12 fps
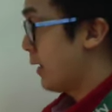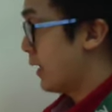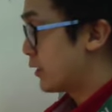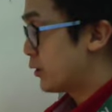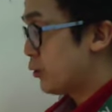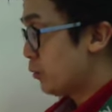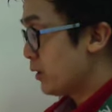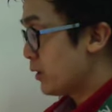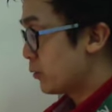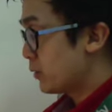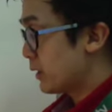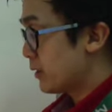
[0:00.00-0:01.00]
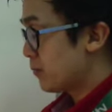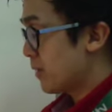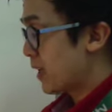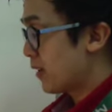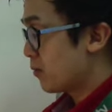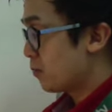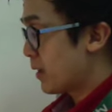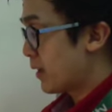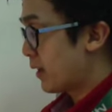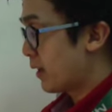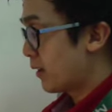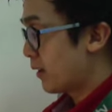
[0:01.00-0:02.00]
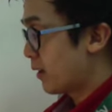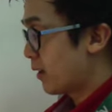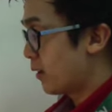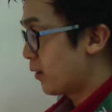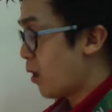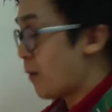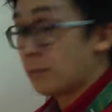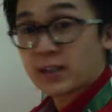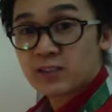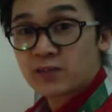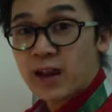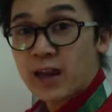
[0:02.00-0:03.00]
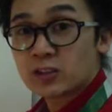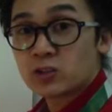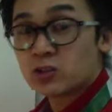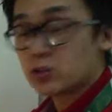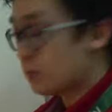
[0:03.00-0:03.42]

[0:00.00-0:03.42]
As you will notice, meron pa rin uh, complex fraction.